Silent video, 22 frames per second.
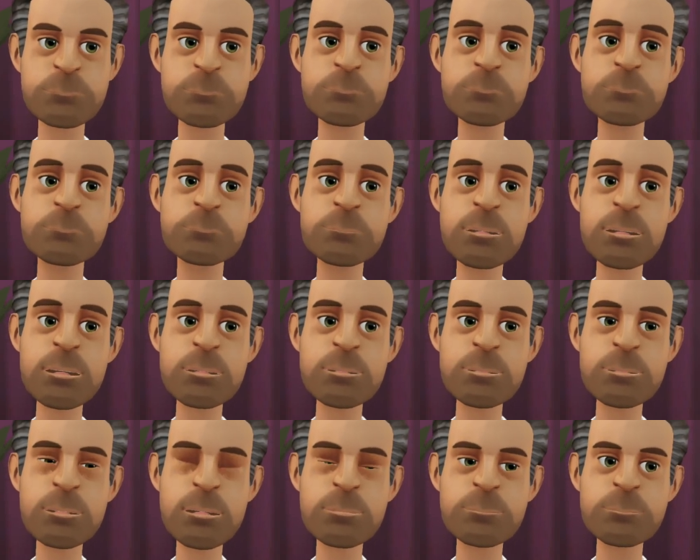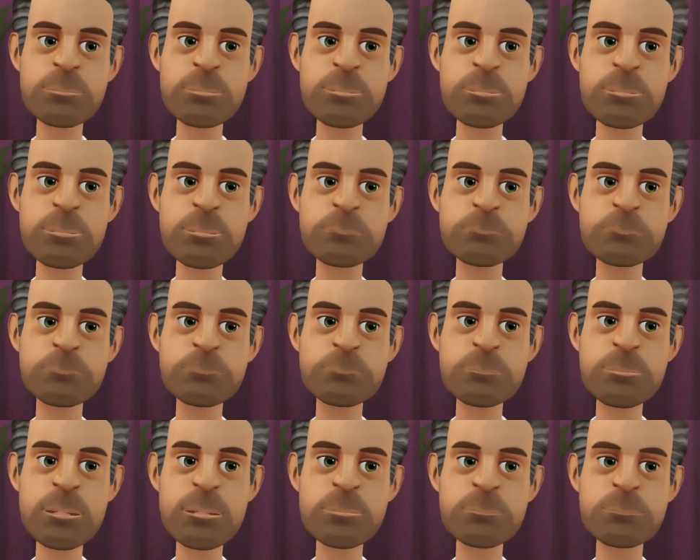from white folks when
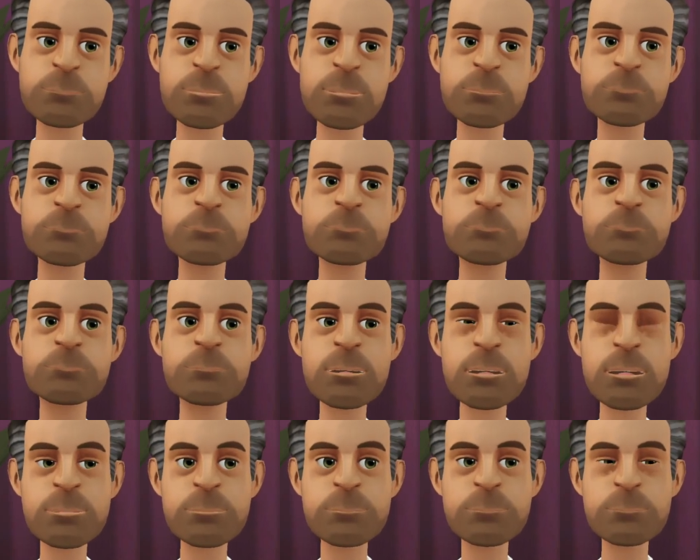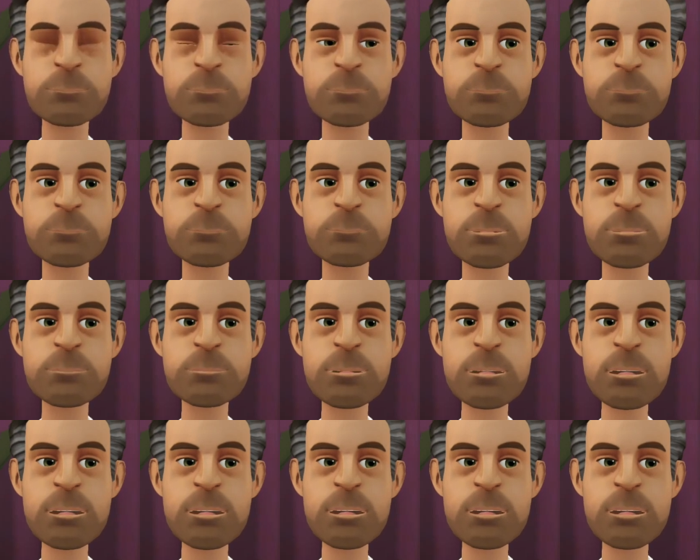there's lynchings and when there's
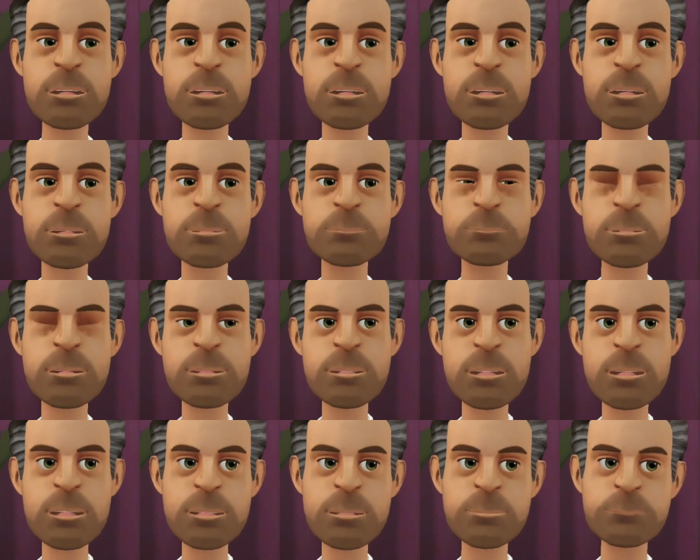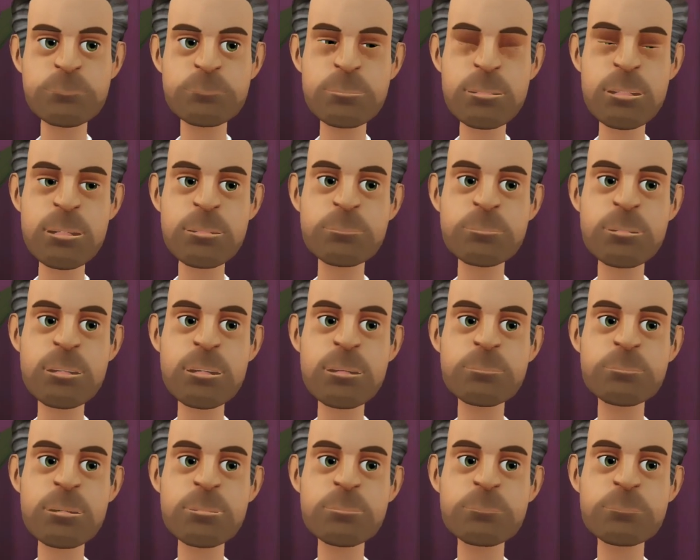huge, crazy injustices
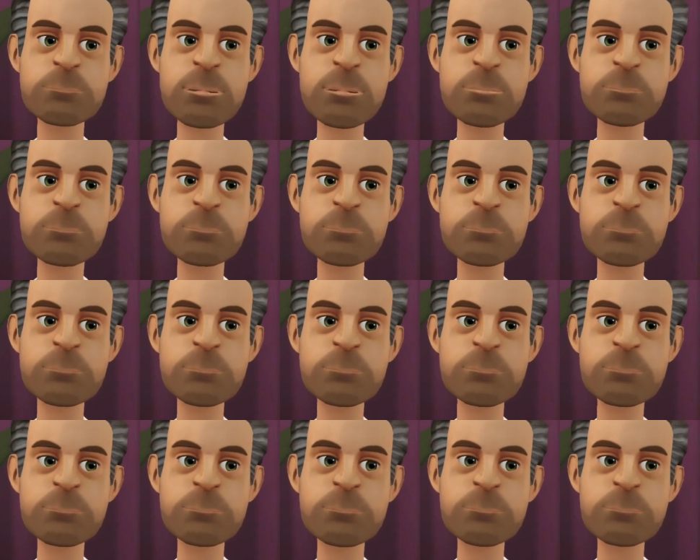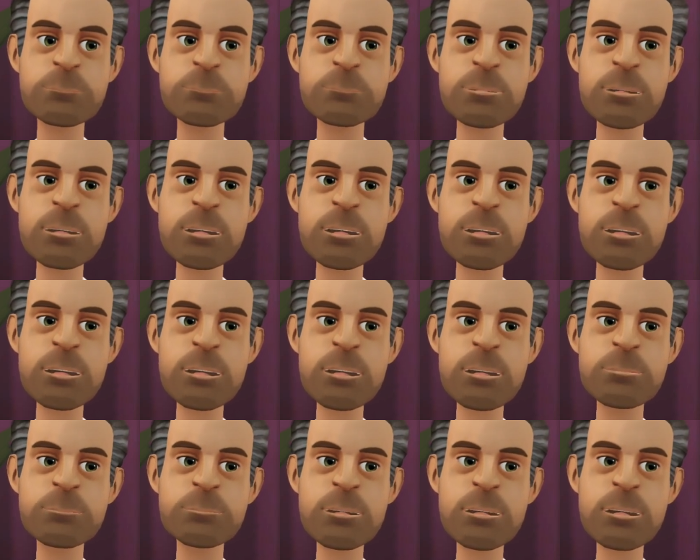happening. In
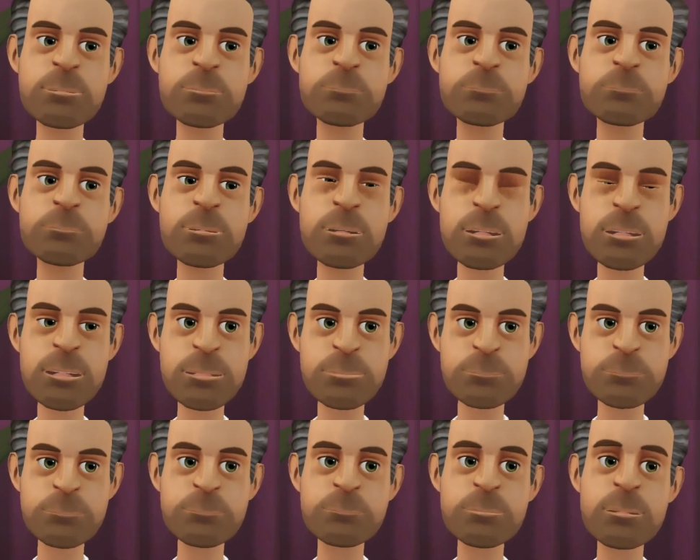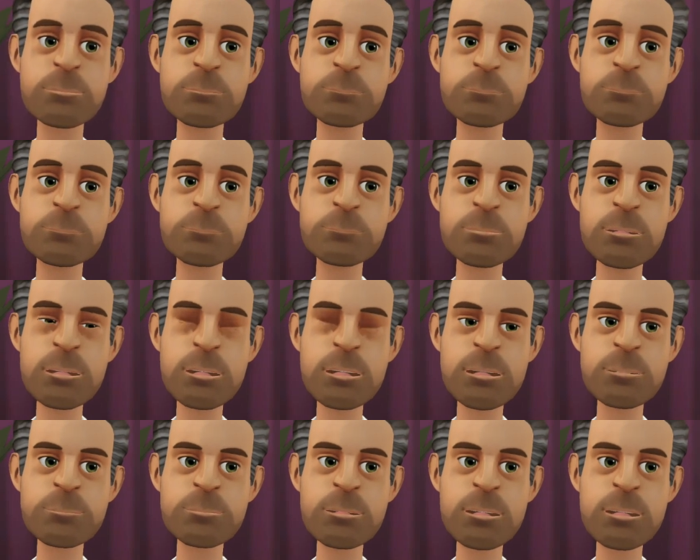2015,
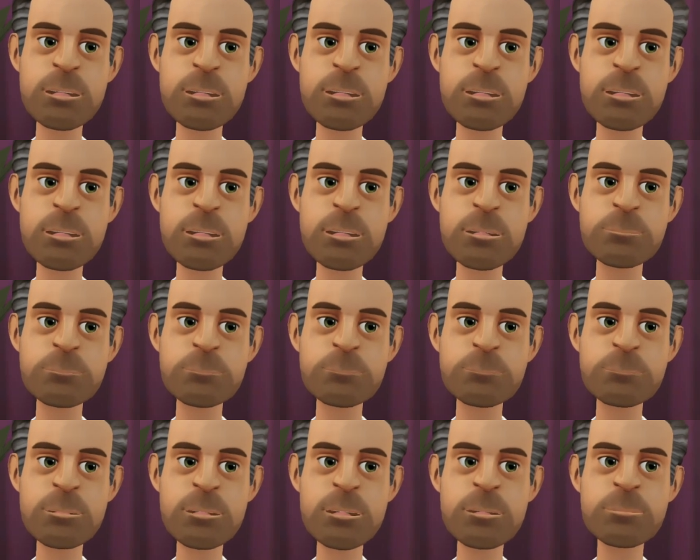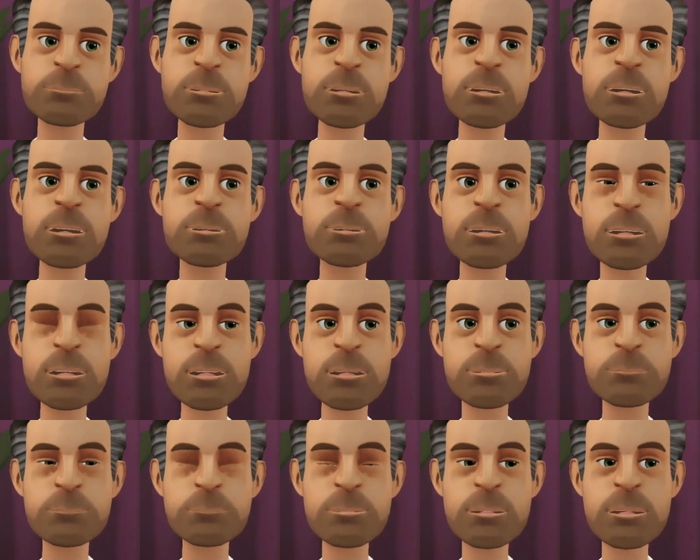black people were 5 times
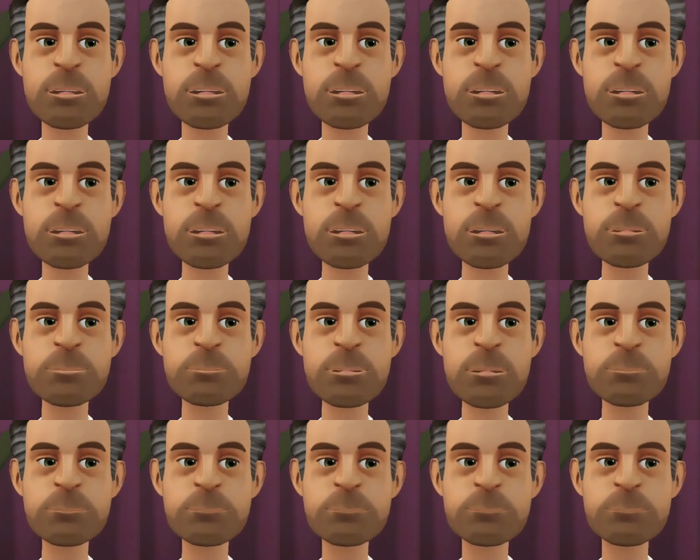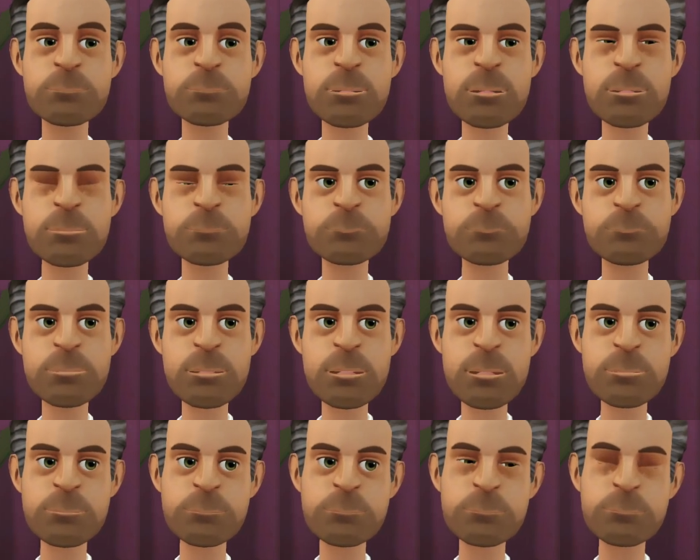more likely, unarmed black
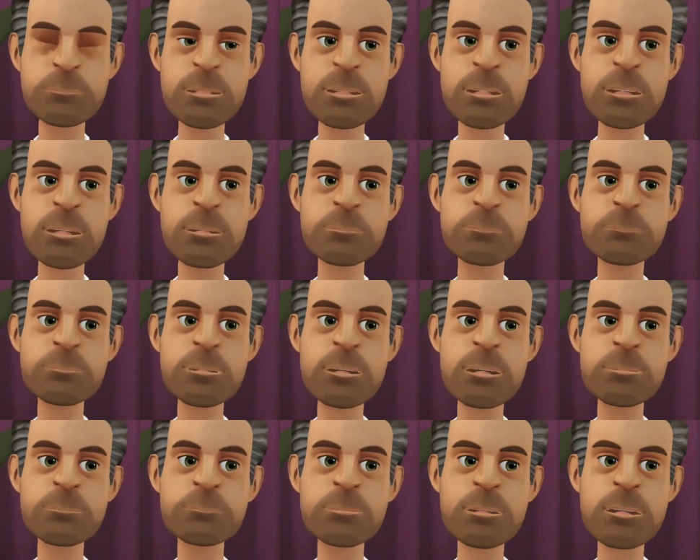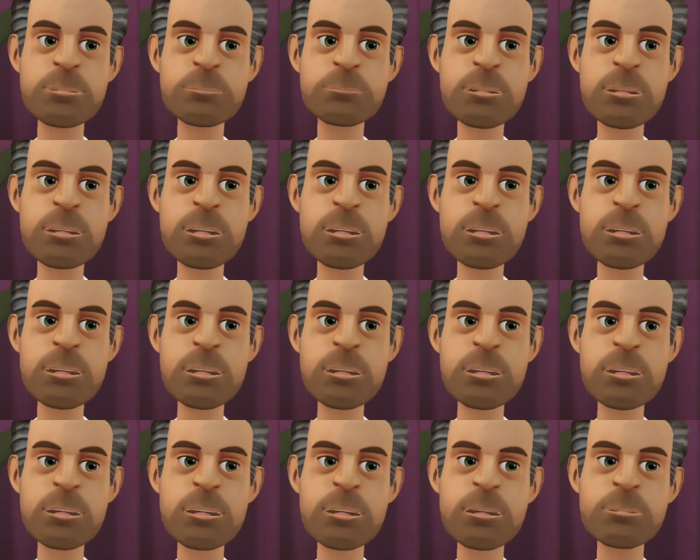people were 5 times
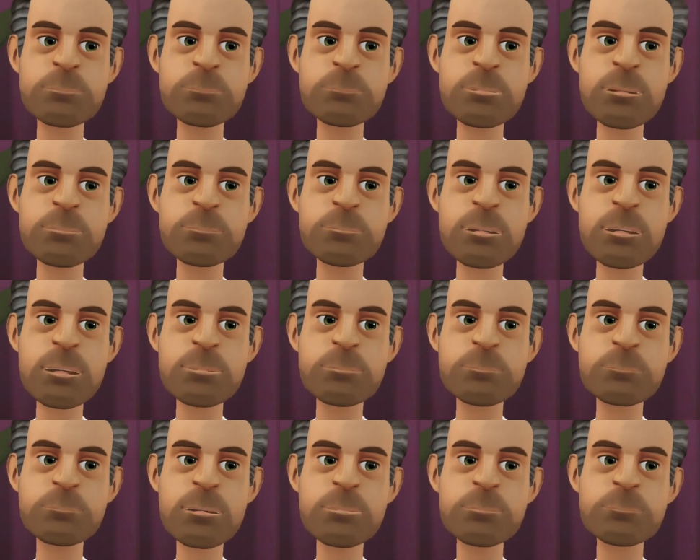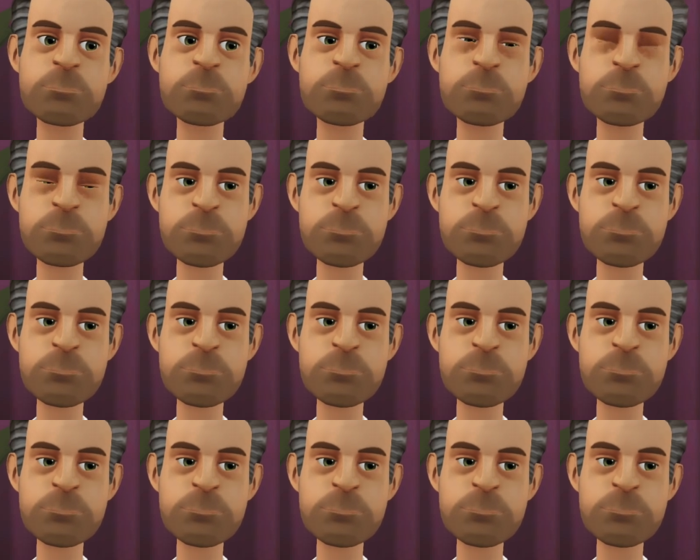more likely to die